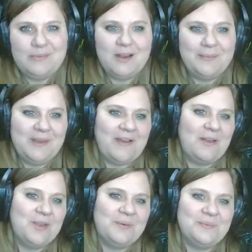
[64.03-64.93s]
be our
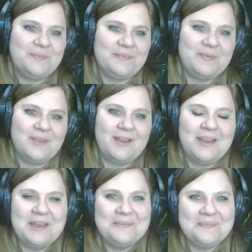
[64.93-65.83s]
p-value,
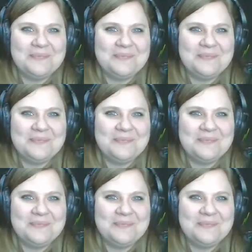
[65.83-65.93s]
okay?